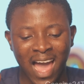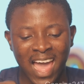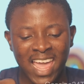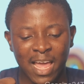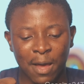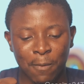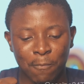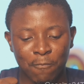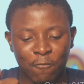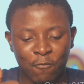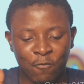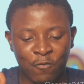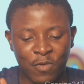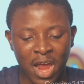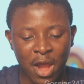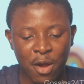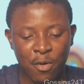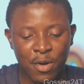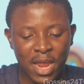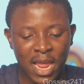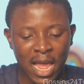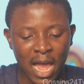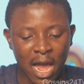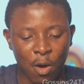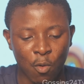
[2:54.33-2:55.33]
I am
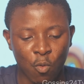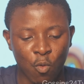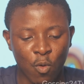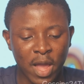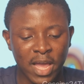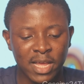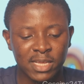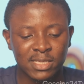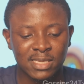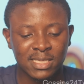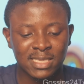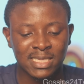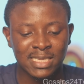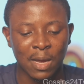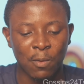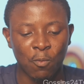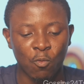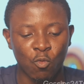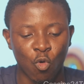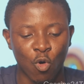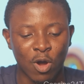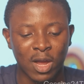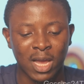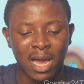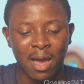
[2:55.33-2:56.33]
very aware
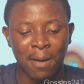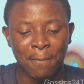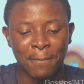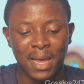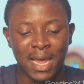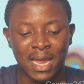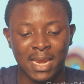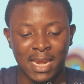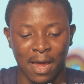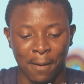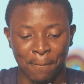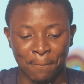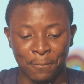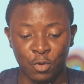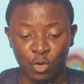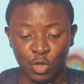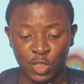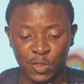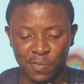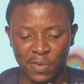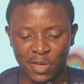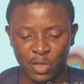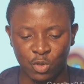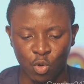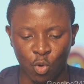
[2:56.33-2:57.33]
some will come and
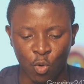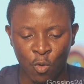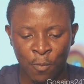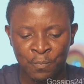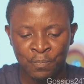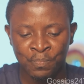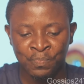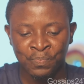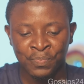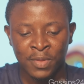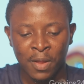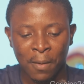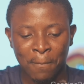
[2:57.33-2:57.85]
abuse me though.